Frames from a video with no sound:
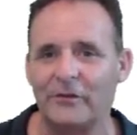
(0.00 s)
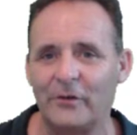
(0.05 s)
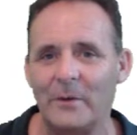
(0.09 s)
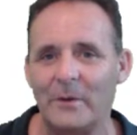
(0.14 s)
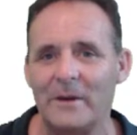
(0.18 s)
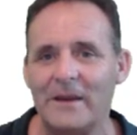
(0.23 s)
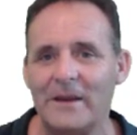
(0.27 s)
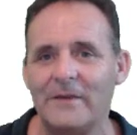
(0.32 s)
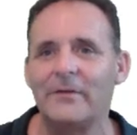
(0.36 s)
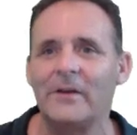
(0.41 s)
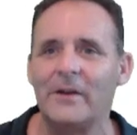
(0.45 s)
So
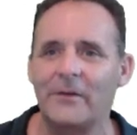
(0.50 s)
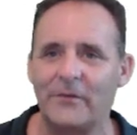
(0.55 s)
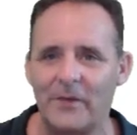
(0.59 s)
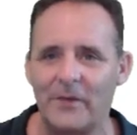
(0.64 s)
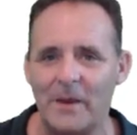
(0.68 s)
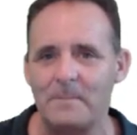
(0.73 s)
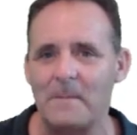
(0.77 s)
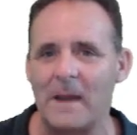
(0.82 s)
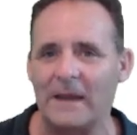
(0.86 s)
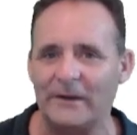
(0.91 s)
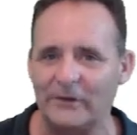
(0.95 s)
even if
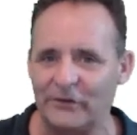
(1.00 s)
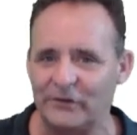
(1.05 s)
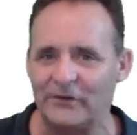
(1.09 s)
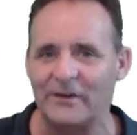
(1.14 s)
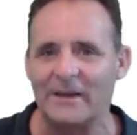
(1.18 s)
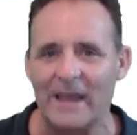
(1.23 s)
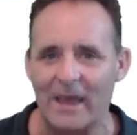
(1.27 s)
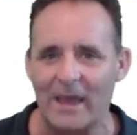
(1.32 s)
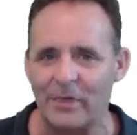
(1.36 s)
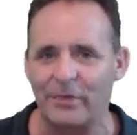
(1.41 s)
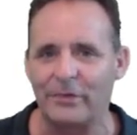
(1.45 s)
they manage
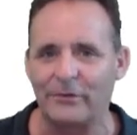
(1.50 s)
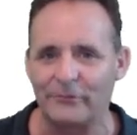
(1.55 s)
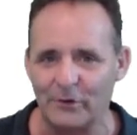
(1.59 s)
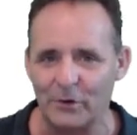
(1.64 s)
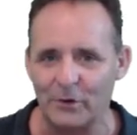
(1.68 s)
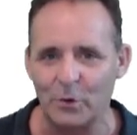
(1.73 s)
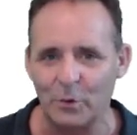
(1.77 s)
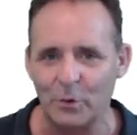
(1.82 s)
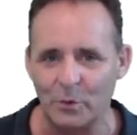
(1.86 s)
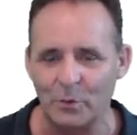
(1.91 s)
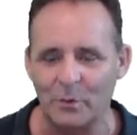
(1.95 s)
to get
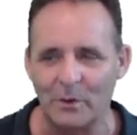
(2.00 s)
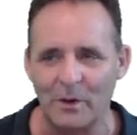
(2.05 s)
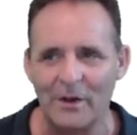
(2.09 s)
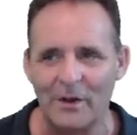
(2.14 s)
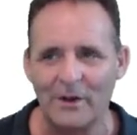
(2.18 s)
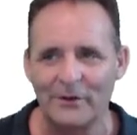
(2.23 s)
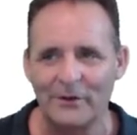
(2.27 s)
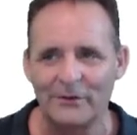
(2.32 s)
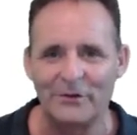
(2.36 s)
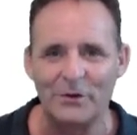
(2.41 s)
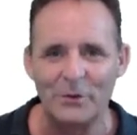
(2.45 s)
through
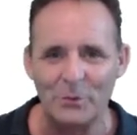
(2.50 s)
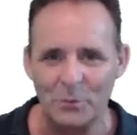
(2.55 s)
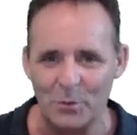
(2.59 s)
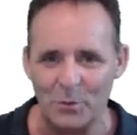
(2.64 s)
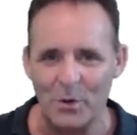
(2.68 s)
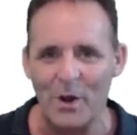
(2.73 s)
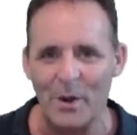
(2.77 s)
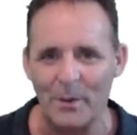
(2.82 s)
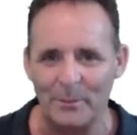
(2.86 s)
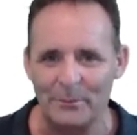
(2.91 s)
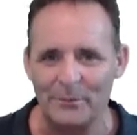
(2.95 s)
to
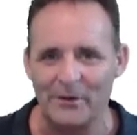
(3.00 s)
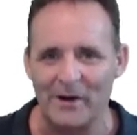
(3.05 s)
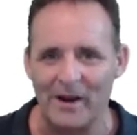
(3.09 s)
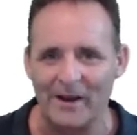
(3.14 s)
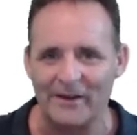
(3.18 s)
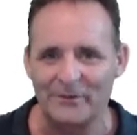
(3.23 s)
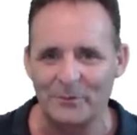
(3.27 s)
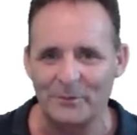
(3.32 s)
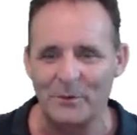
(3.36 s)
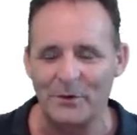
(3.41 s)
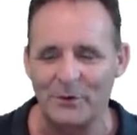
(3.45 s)

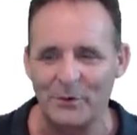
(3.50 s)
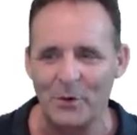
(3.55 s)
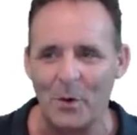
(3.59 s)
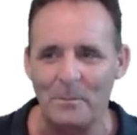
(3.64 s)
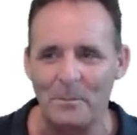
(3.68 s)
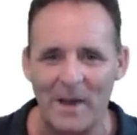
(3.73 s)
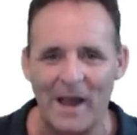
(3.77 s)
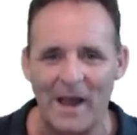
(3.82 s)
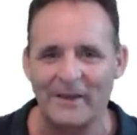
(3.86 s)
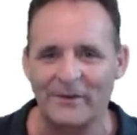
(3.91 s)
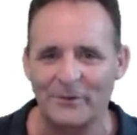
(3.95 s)
WordPress with your
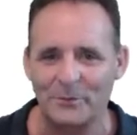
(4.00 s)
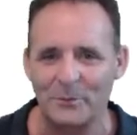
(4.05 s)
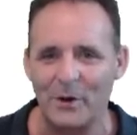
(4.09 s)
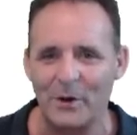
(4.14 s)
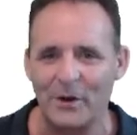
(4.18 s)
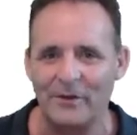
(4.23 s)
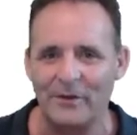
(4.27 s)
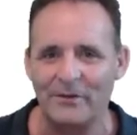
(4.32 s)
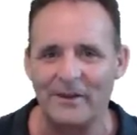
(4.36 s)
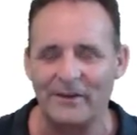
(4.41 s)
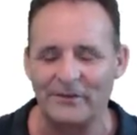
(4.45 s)

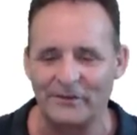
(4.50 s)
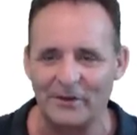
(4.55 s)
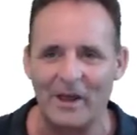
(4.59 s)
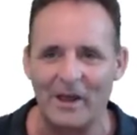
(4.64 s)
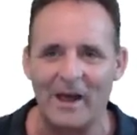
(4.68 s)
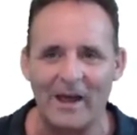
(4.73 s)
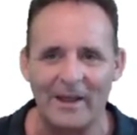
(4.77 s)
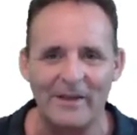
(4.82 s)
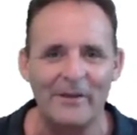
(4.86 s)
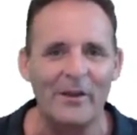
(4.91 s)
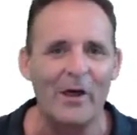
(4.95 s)
password, there's
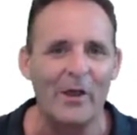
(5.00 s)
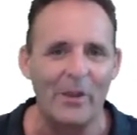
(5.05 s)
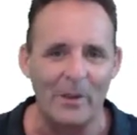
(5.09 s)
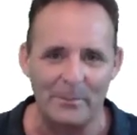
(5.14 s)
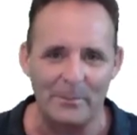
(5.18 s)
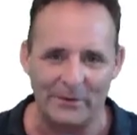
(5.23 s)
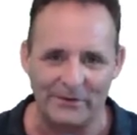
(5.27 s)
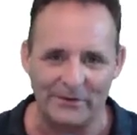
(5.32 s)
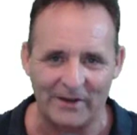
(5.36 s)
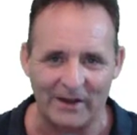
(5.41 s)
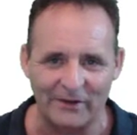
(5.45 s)
another
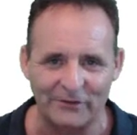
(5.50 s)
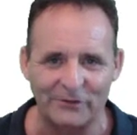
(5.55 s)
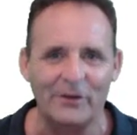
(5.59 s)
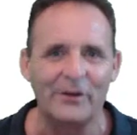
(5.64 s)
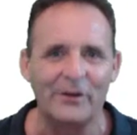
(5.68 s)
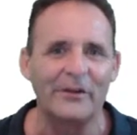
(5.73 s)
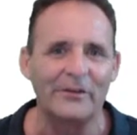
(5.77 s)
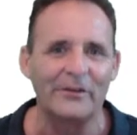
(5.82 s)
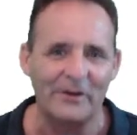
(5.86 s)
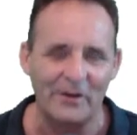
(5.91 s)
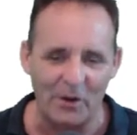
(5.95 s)

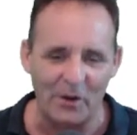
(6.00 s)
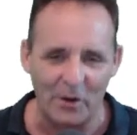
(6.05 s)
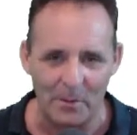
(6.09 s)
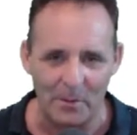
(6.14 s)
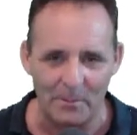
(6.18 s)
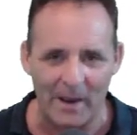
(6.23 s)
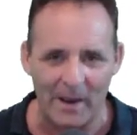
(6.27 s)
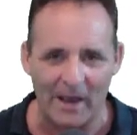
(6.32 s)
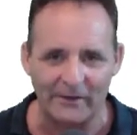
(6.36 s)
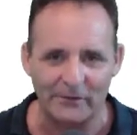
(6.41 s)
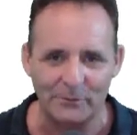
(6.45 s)
protection, there's another
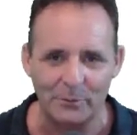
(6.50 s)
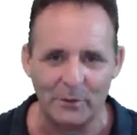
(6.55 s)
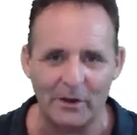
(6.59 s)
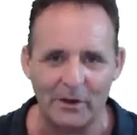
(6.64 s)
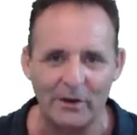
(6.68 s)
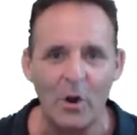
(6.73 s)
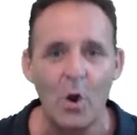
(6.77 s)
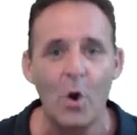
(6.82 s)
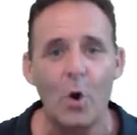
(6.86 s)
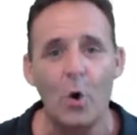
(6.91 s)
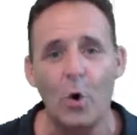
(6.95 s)
password,